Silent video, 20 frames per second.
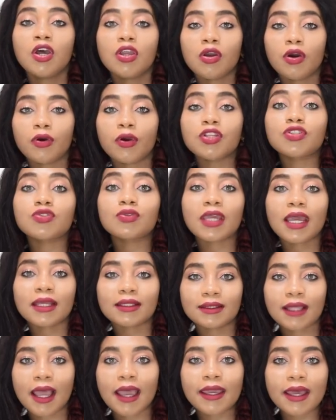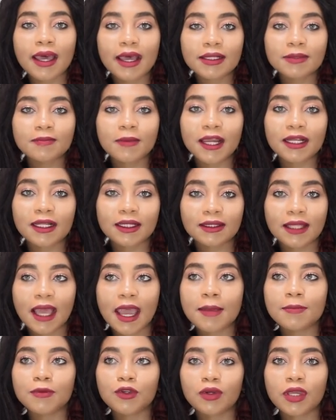You're going to get tired by the
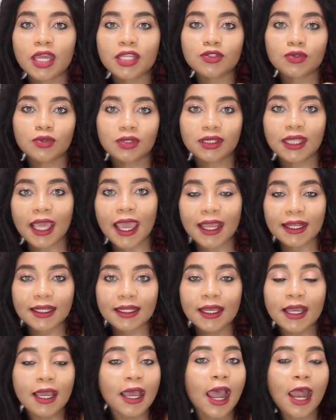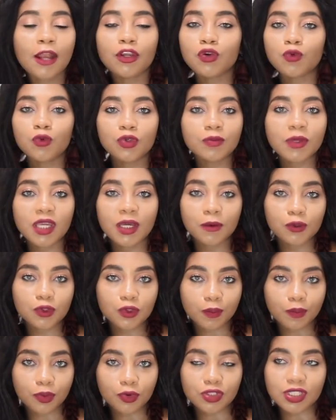time you get to 10 and you won't be able
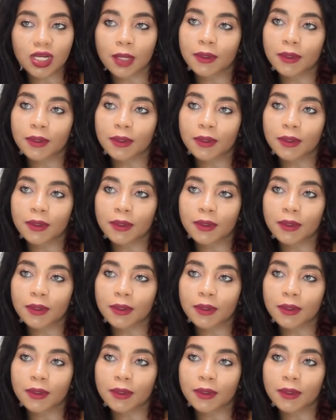to push.